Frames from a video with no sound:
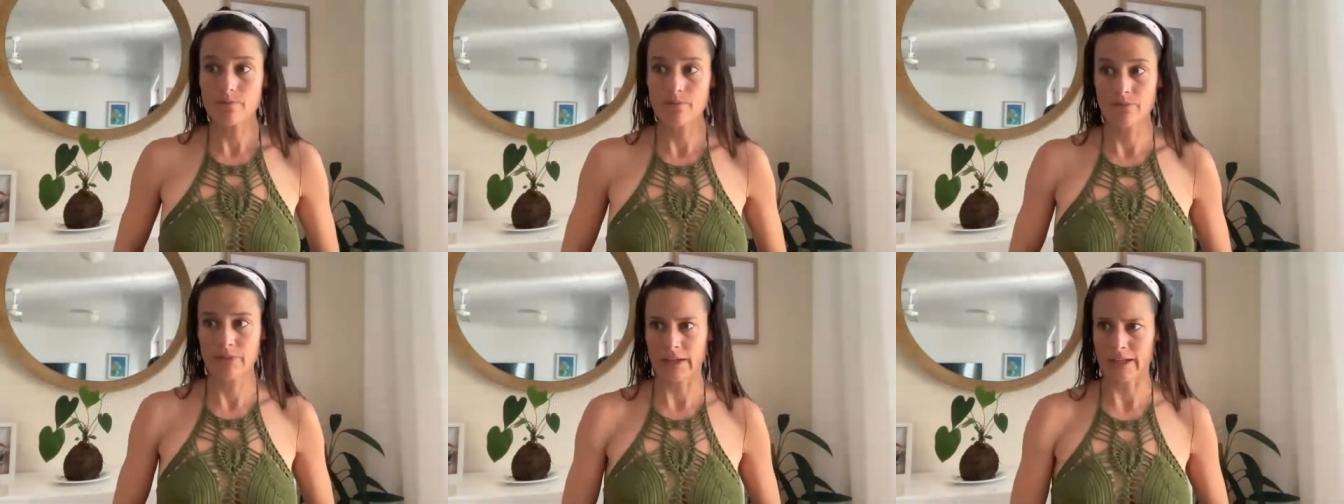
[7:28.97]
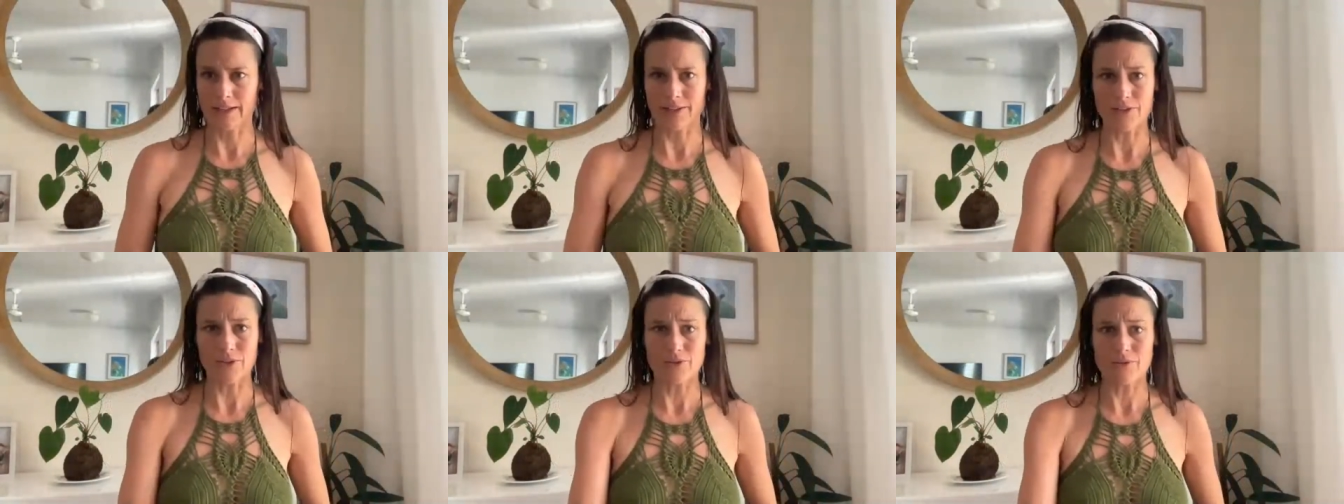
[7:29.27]

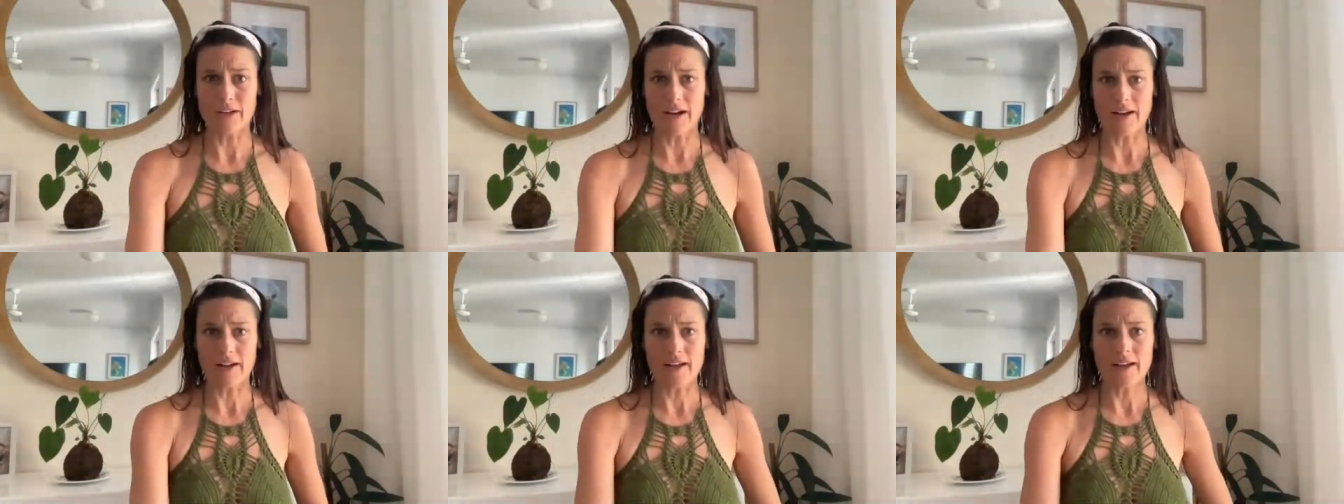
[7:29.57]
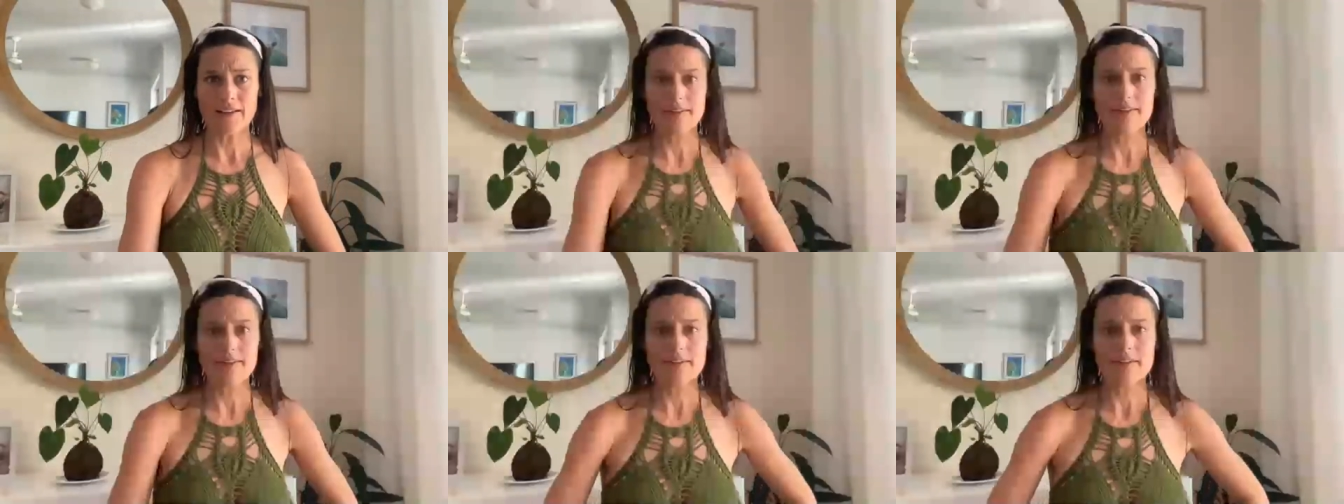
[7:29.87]
like 2
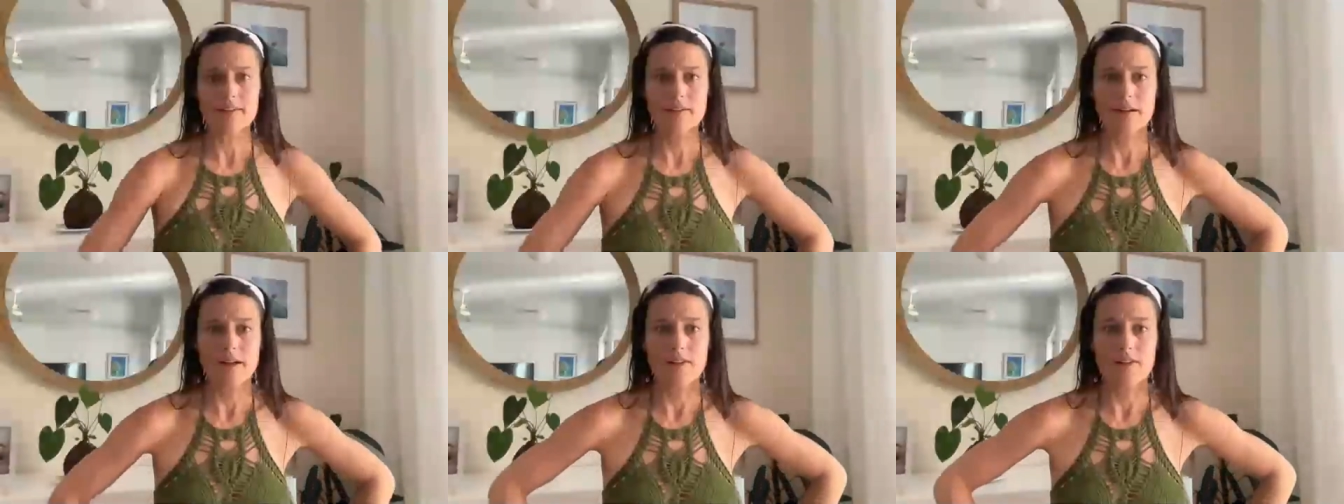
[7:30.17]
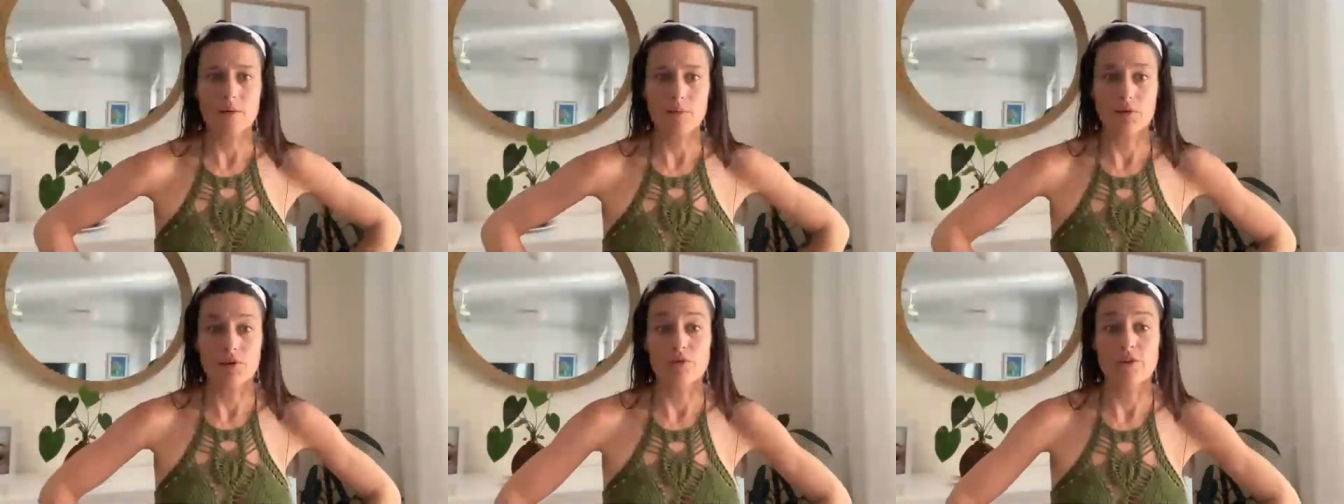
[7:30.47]
decades and
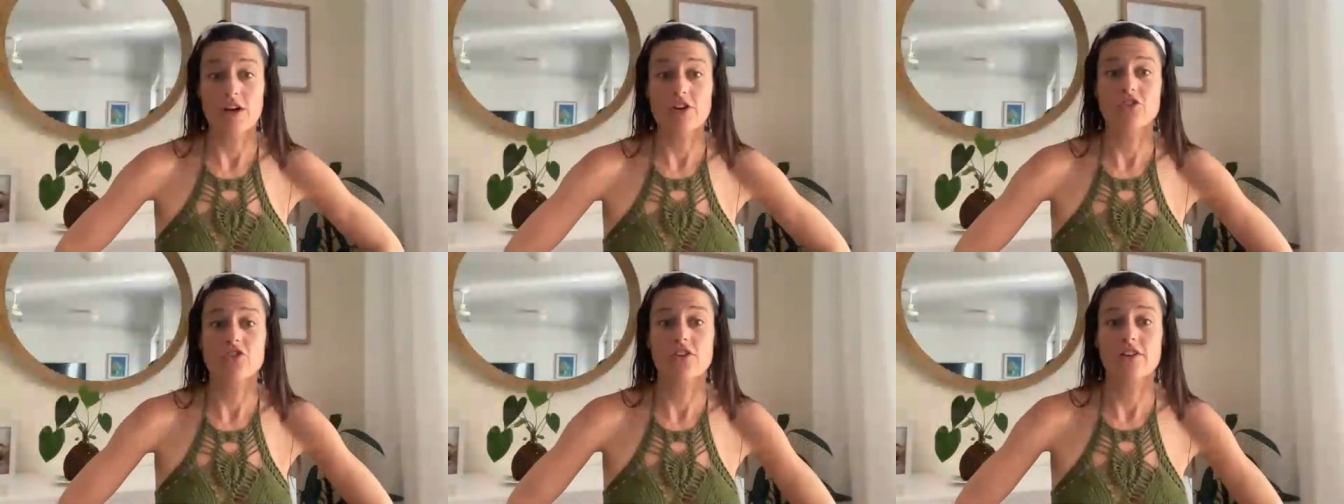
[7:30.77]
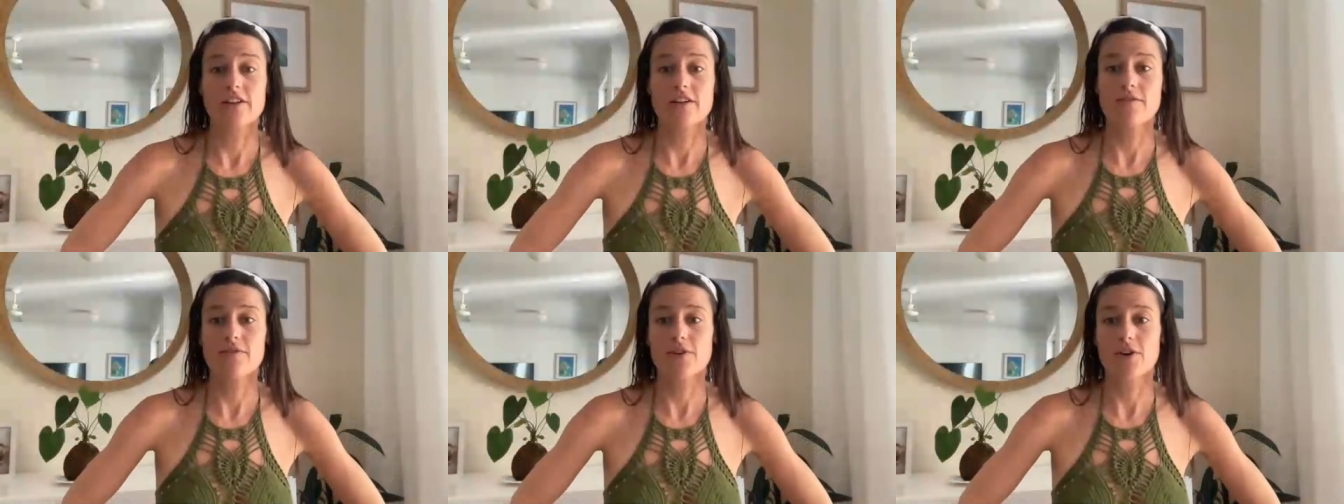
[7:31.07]
then
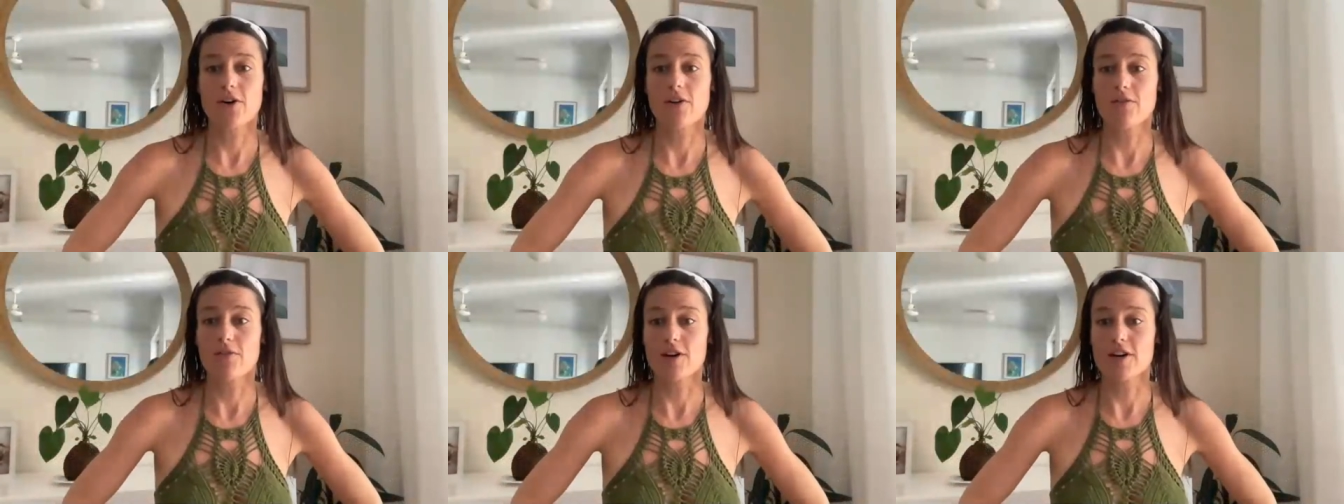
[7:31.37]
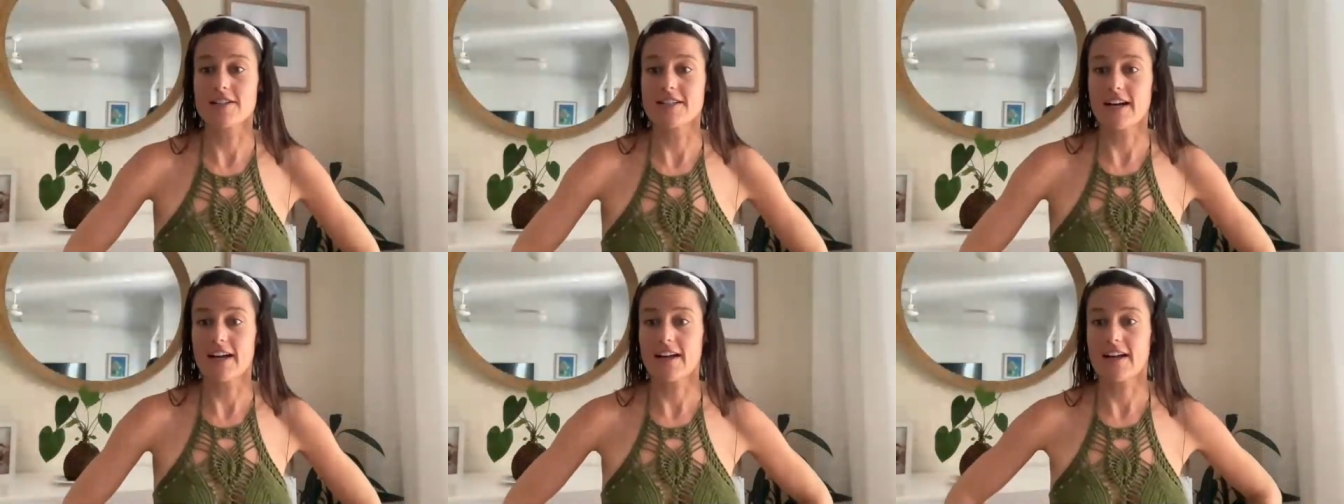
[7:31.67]
professionally for over
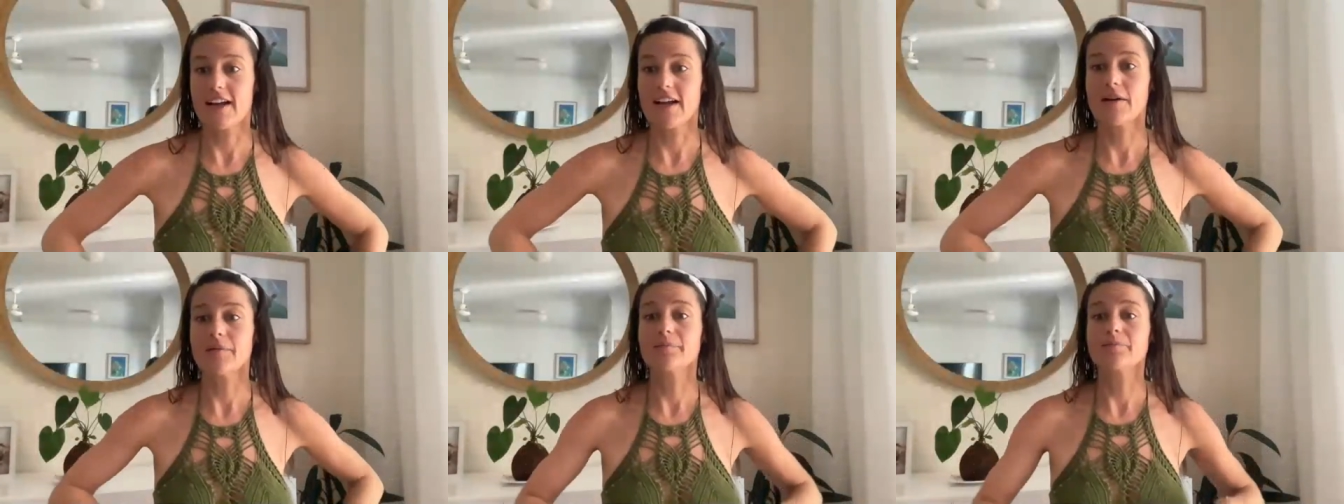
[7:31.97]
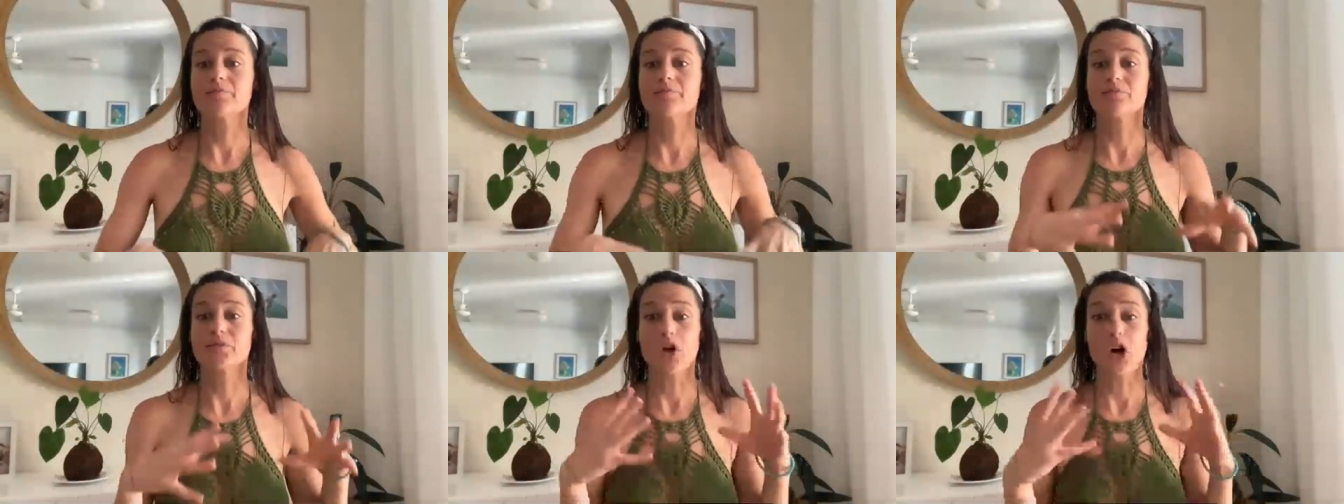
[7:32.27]
a decade
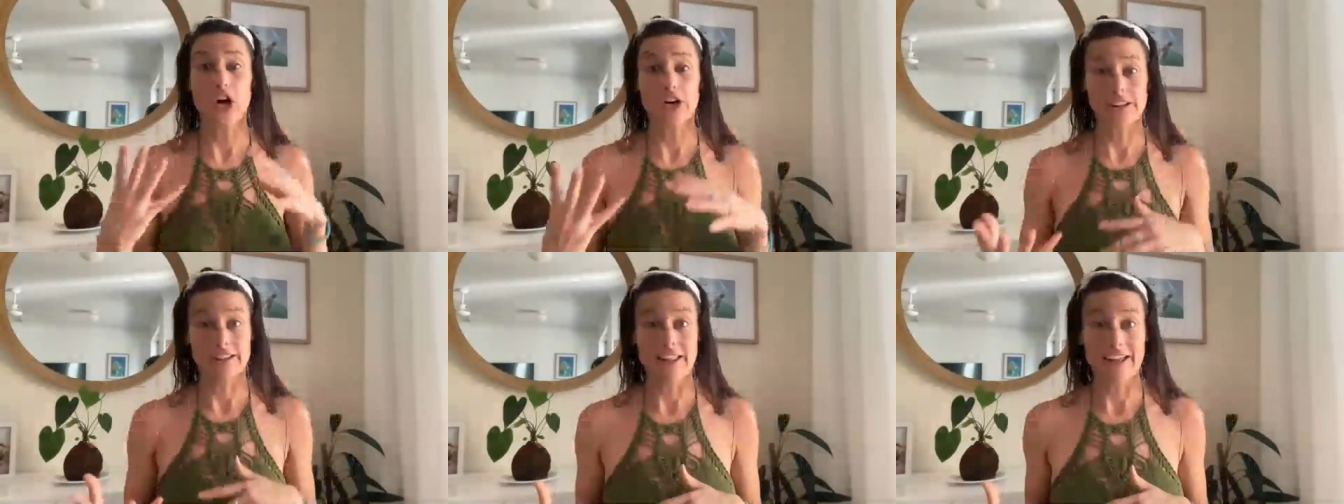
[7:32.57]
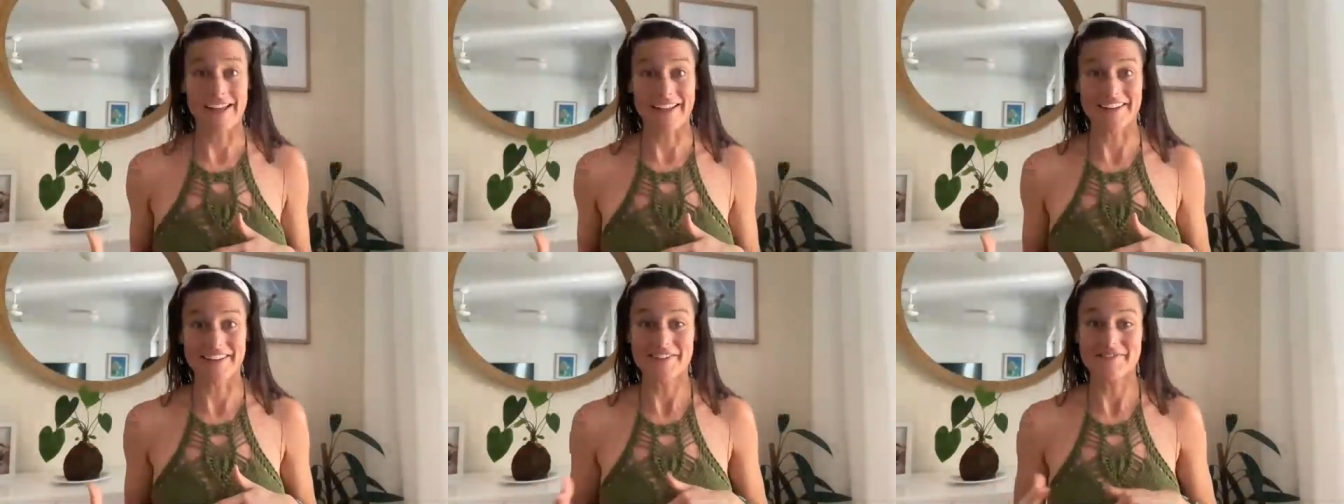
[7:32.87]
on
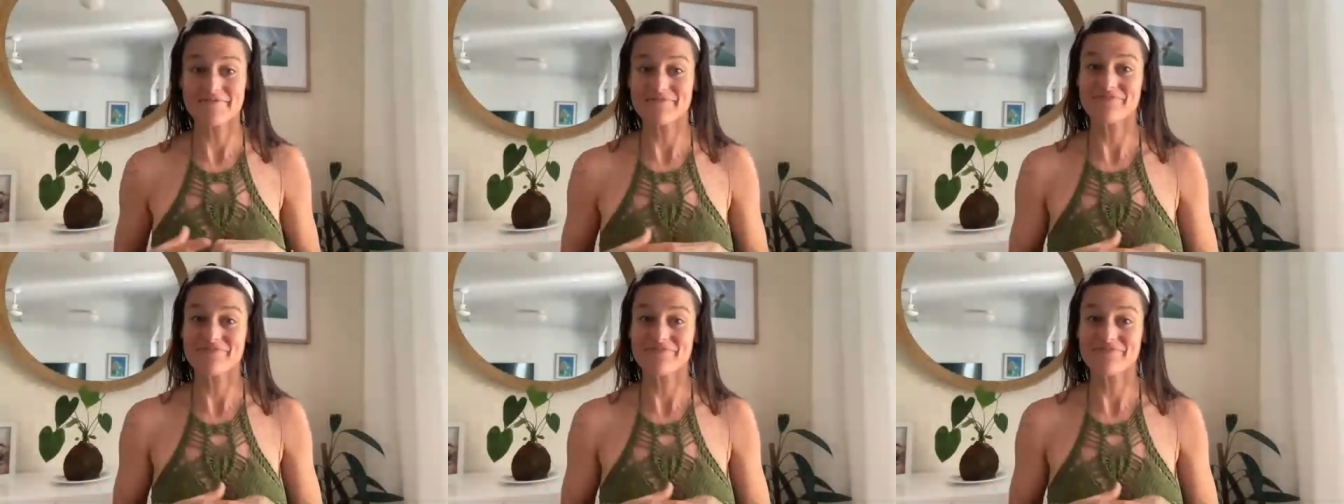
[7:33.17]
land.